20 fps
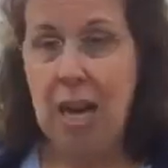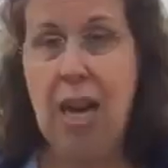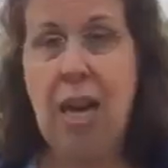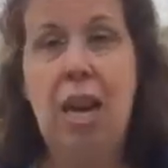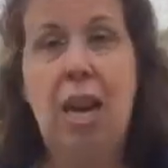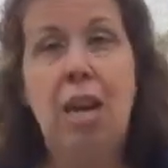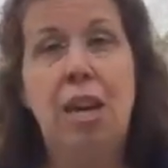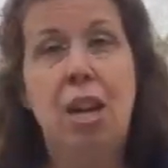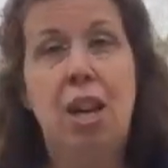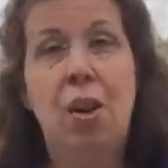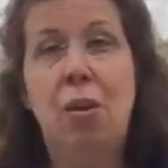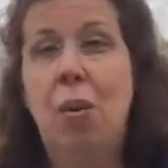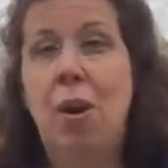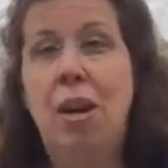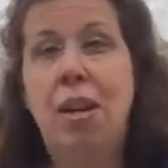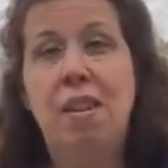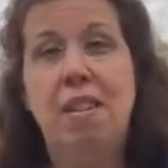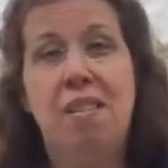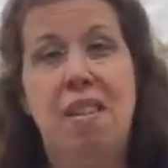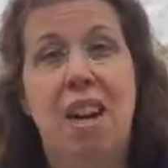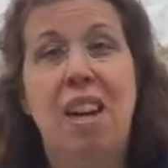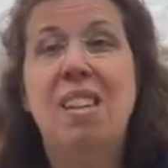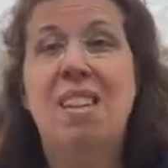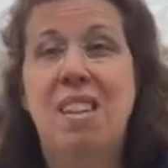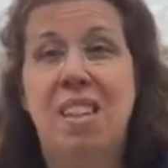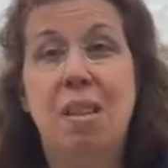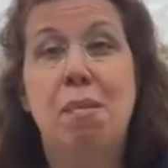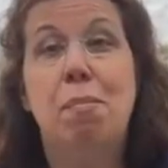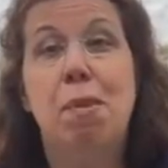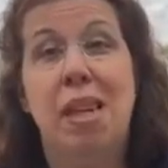And I, you know what? I
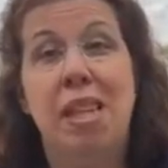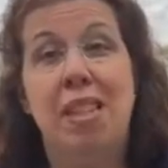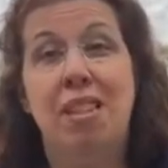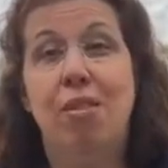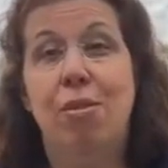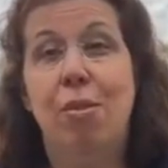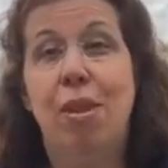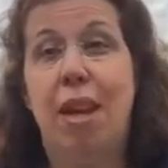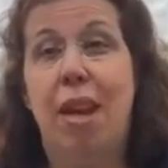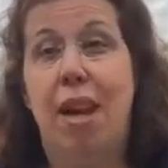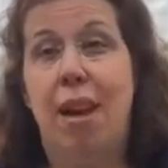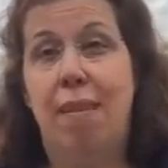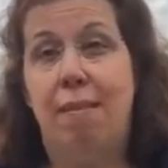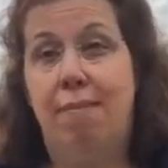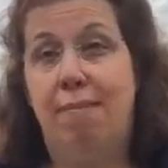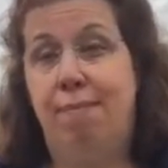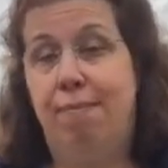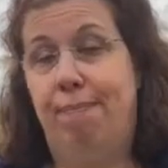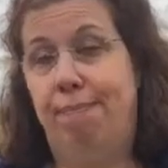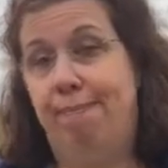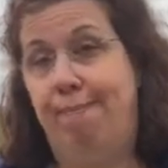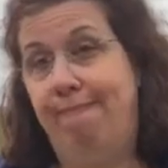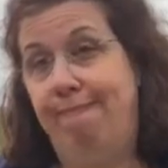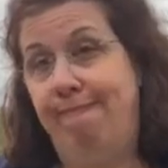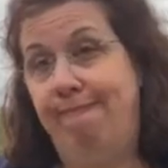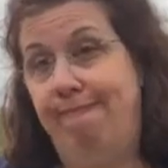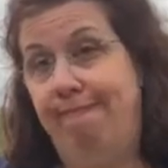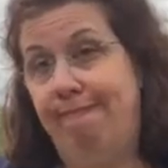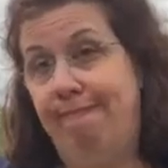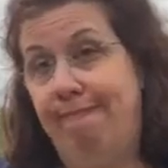still might do that.
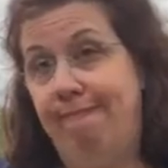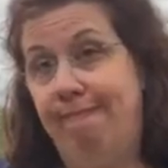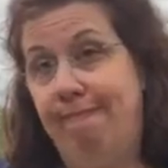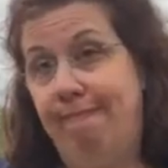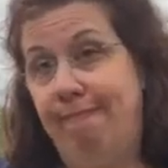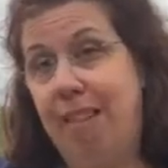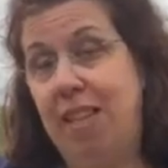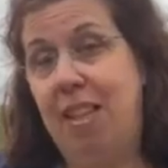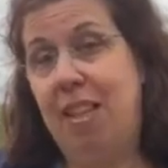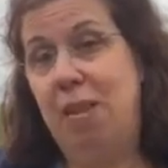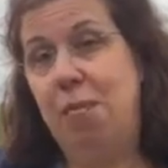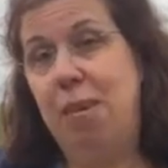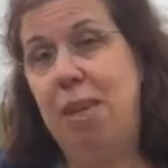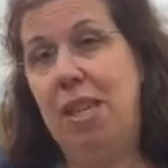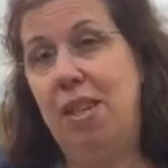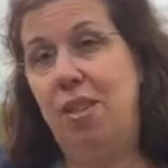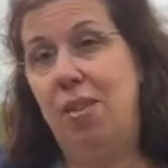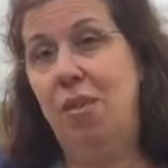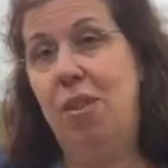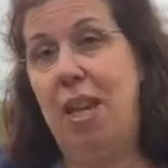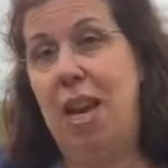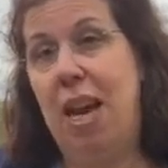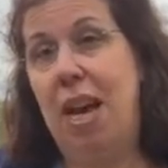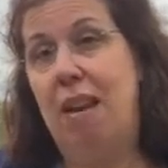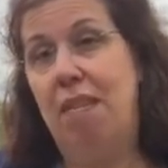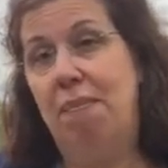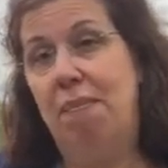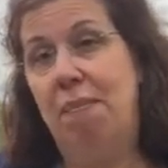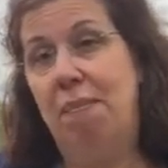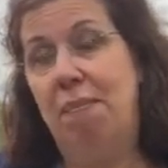I still might do
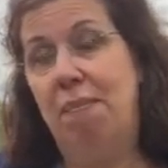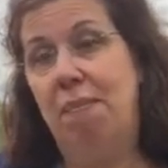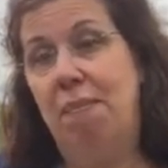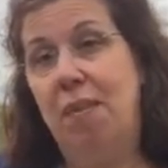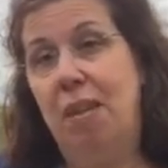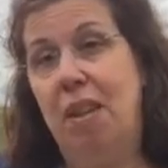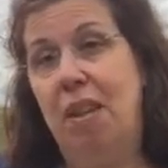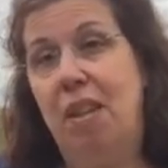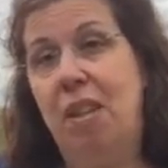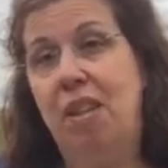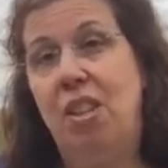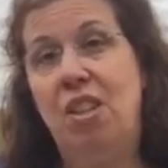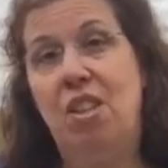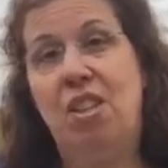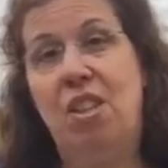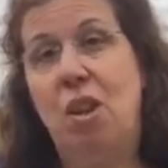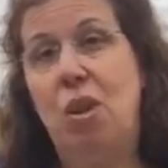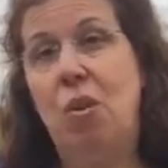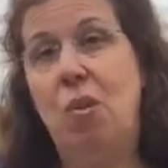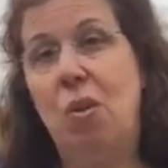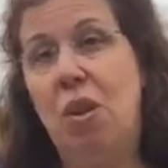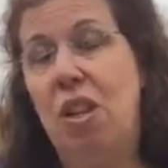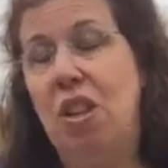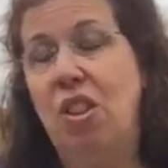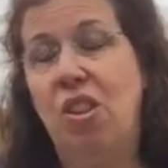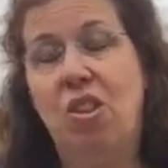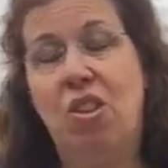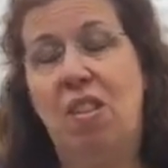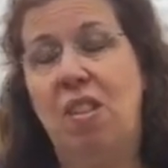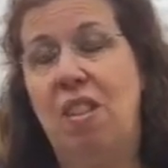that. Just so
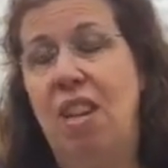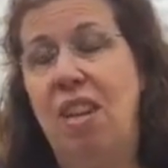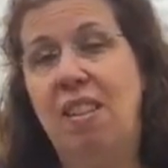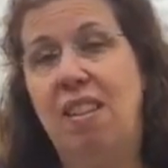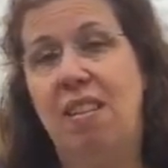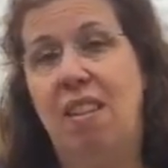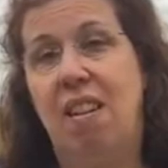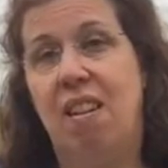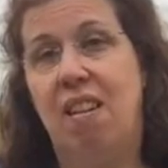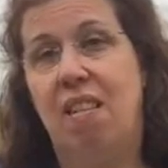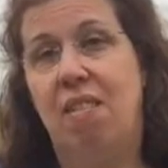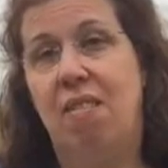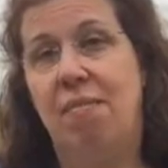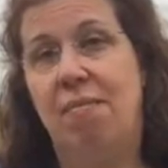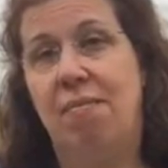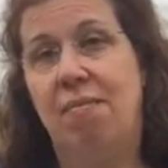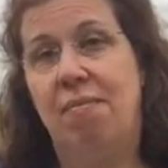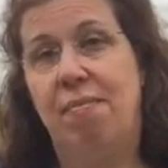it looks nice on her.